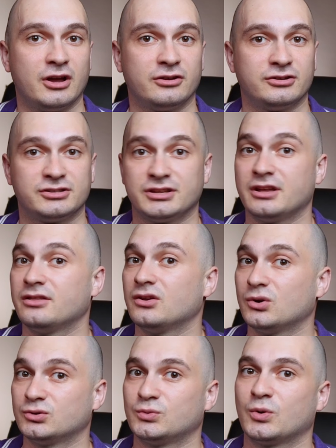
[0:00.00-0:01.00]
understand
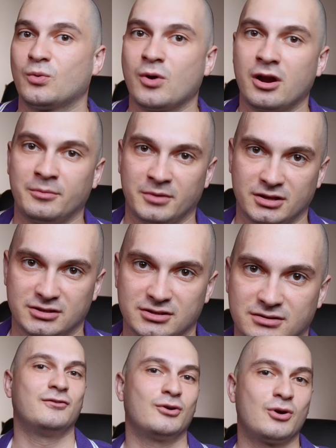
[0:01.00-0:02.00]
those requirements.
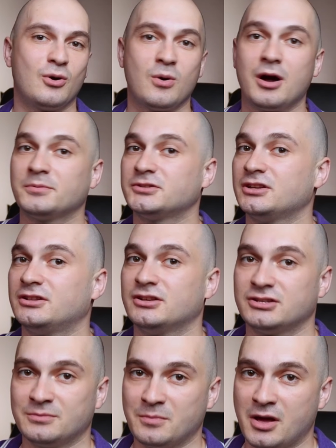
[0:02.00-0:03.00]
For co-ops, it
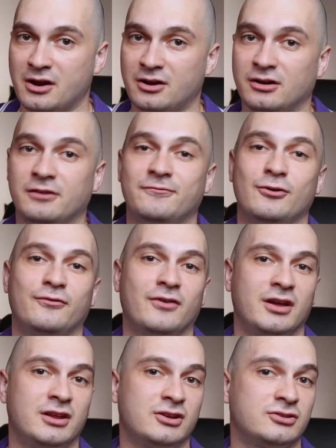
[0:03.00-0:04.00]
doesn't matter if your
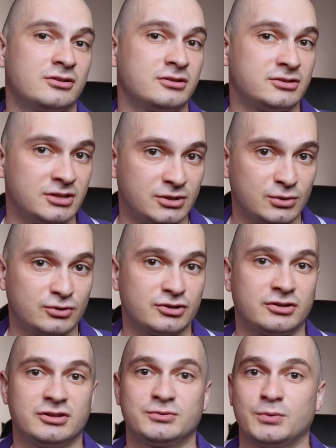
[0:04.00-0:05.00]
financial
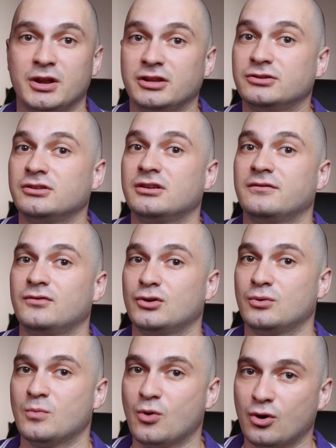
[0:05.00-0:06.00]
institution is ready to give you
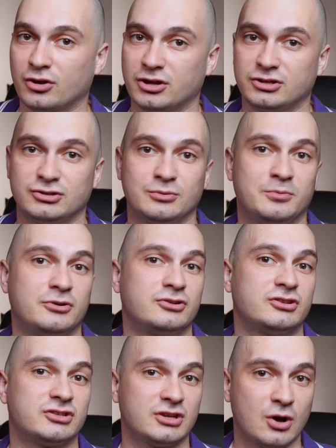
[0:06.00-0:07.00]
a mortgage to
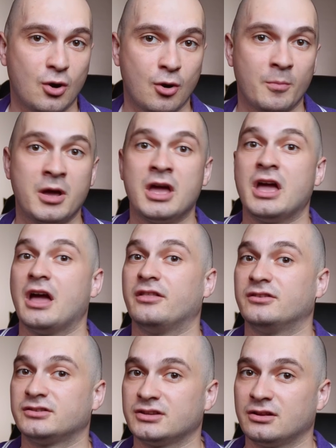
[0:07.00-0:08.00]
purchase a home and
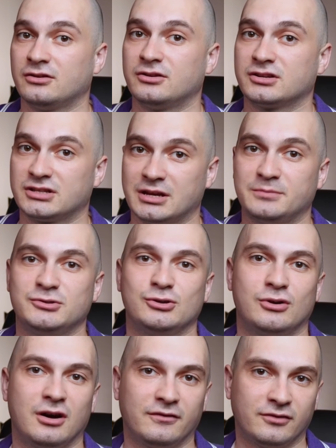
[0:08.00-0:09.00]
the seller accepts
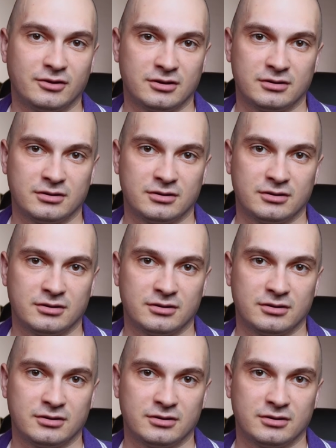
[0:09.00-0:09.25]
your offer.